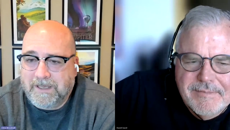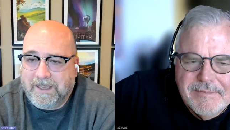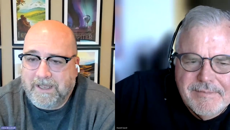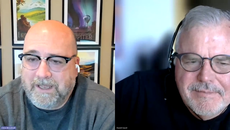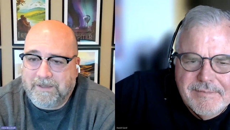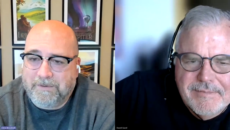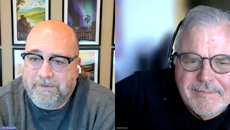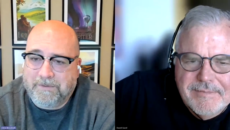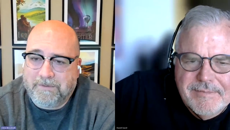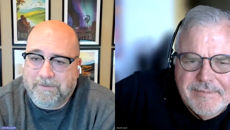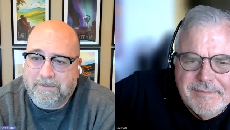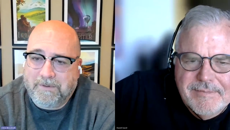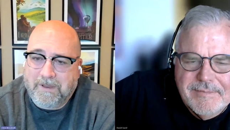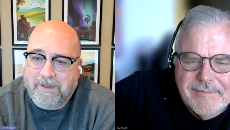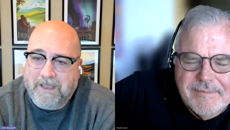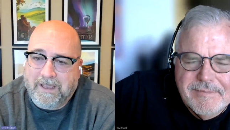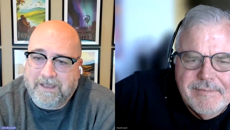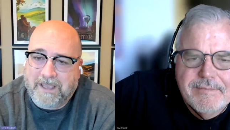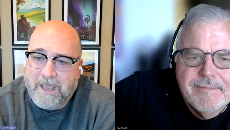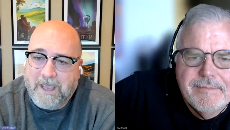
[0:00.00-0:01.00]
Speaker 1: and
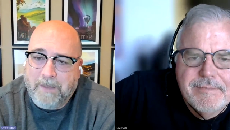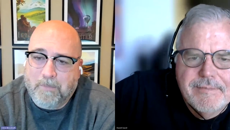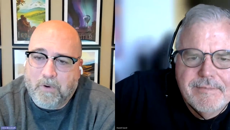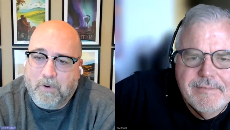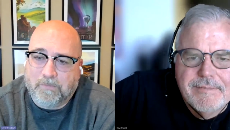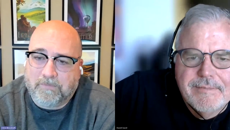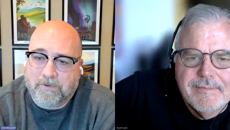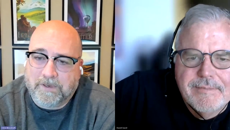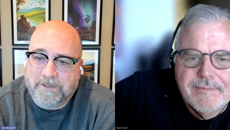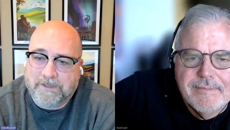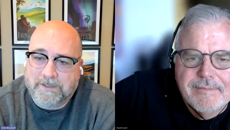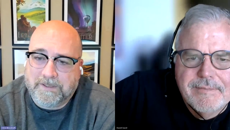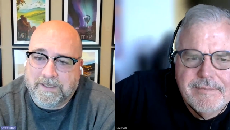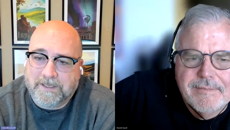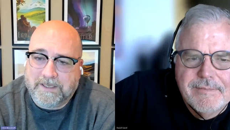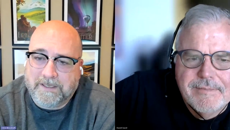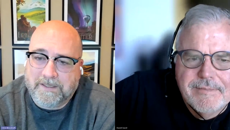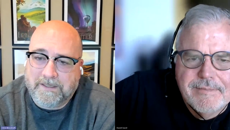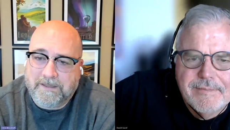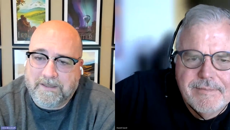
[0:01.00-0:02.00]
and came over and
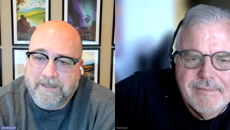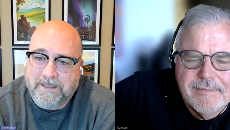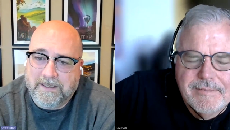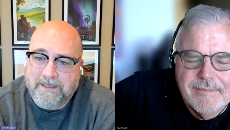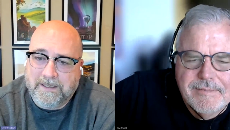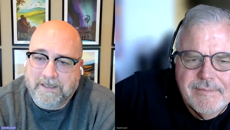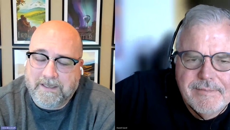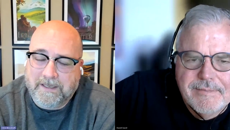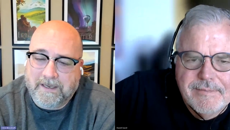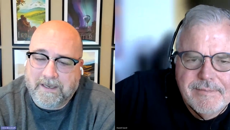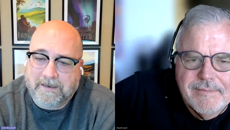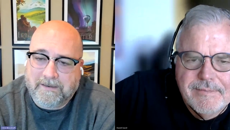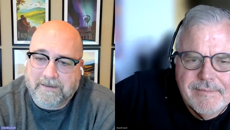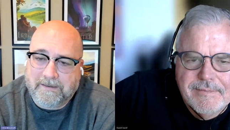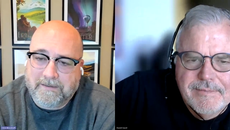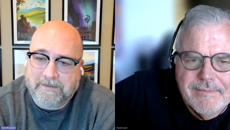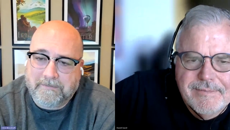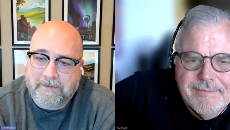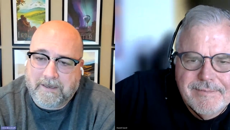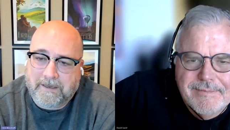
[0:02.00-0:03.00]
did the uh,
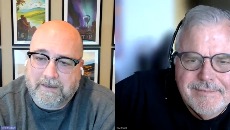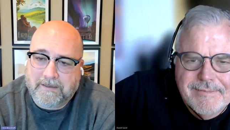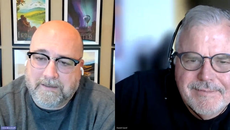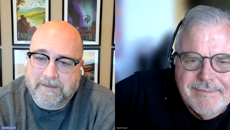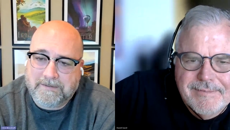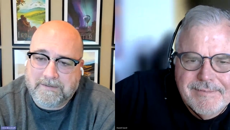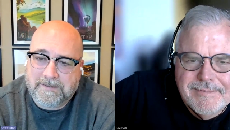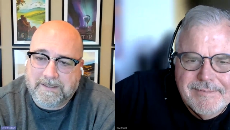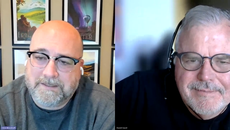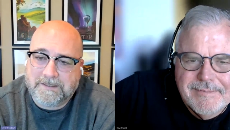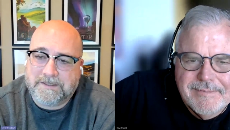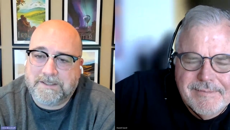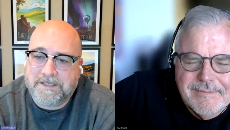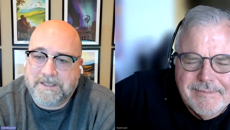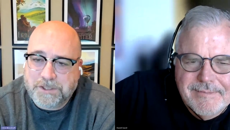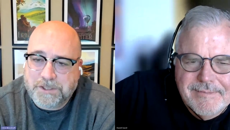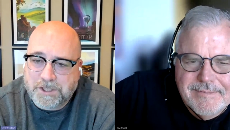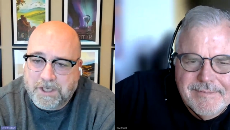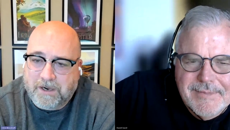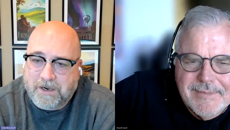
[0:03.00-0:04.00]
uh, did
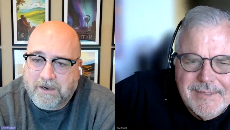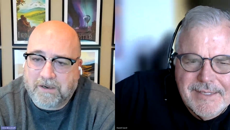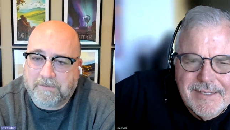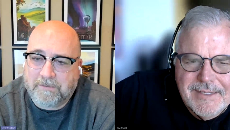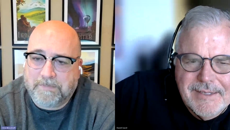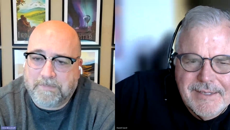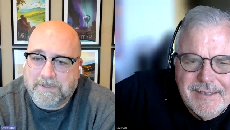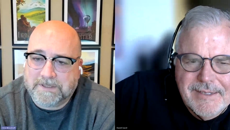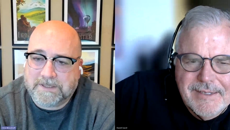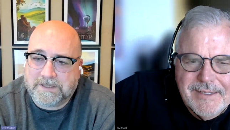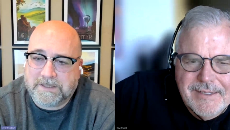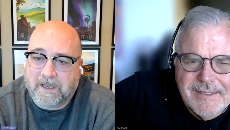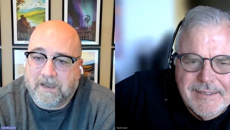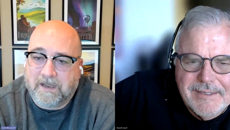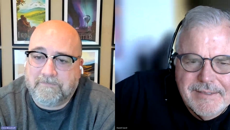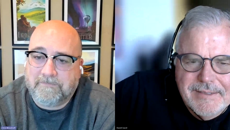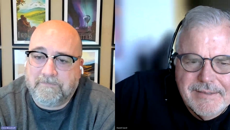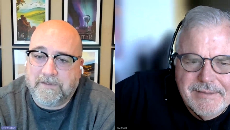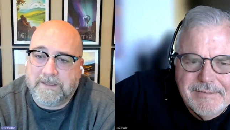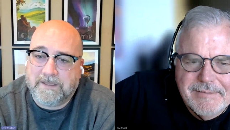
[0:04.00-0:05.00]
C sharp and
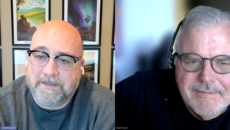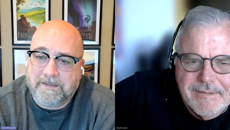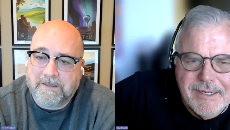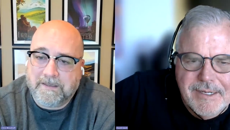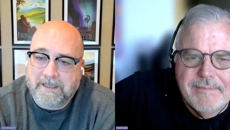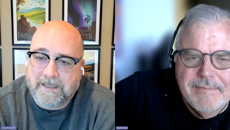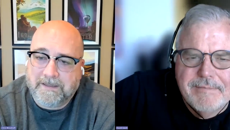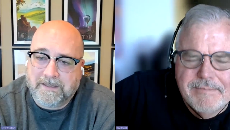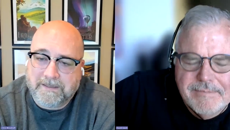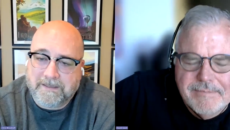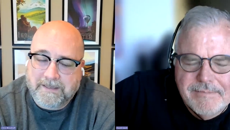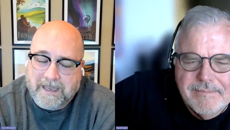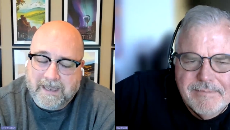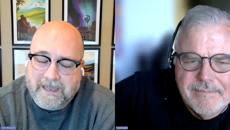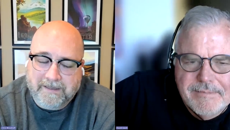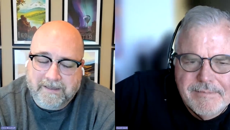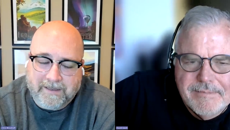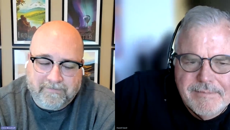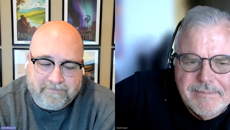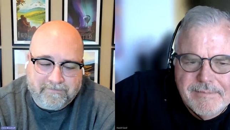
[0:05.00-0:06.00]
stuff and in, in
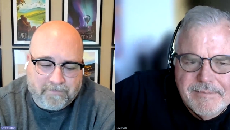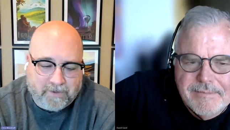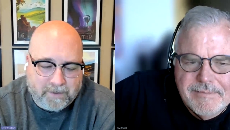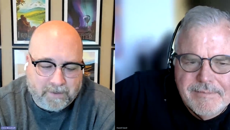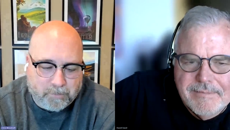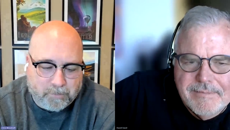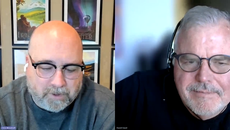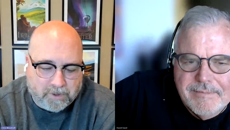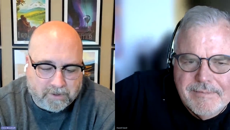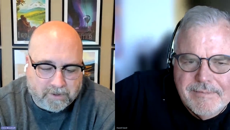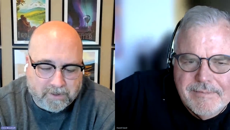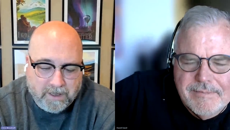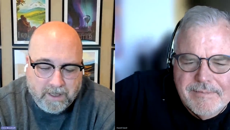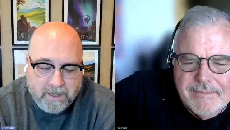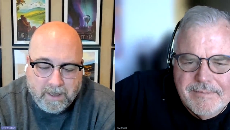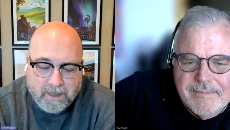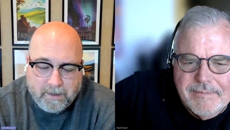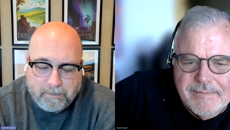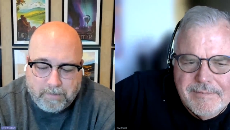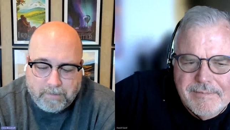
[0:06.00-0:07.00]
the .NET framework.
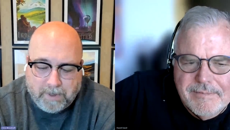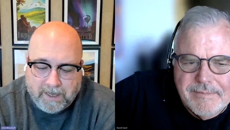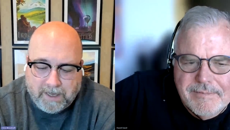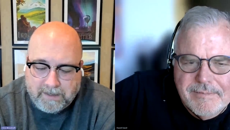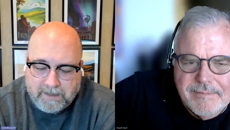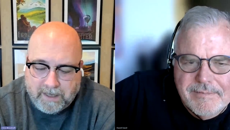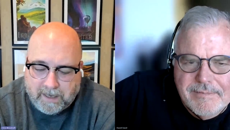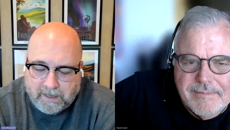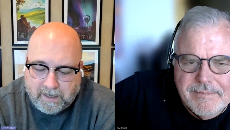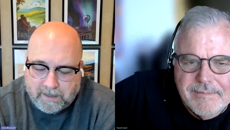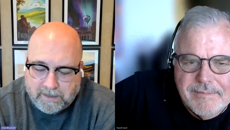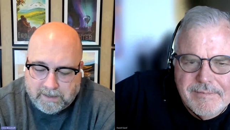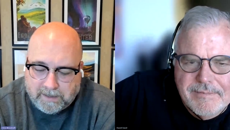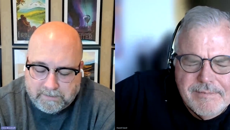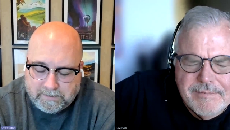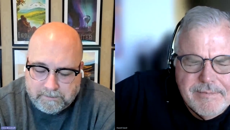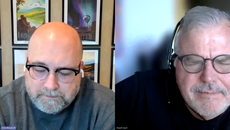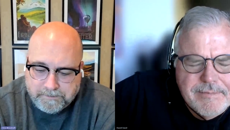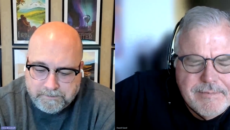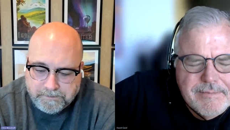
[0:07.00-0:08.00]
But
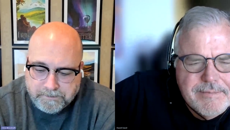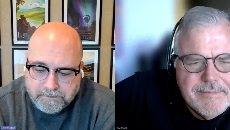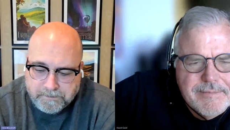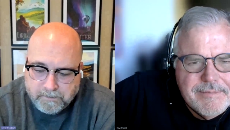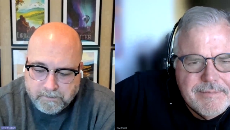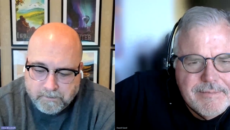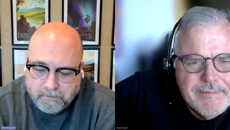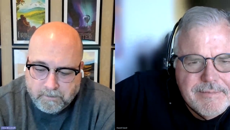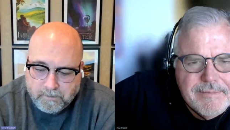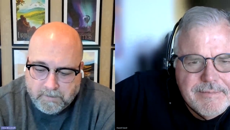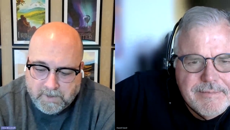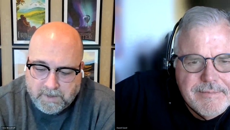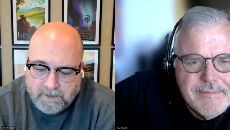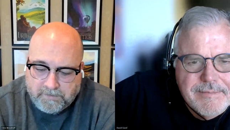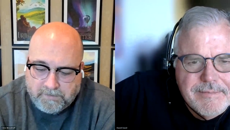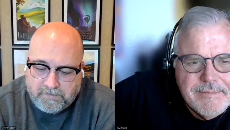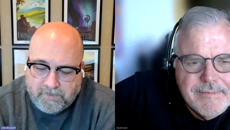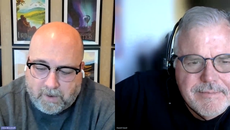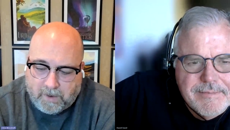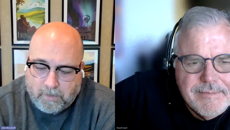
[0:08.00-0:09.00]
uh,
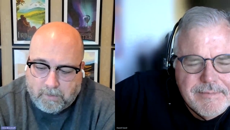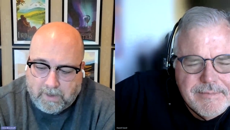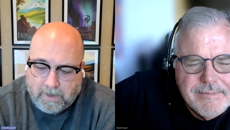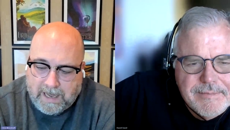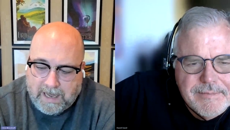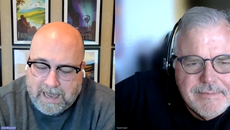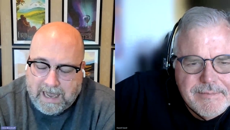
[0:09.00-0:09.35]
so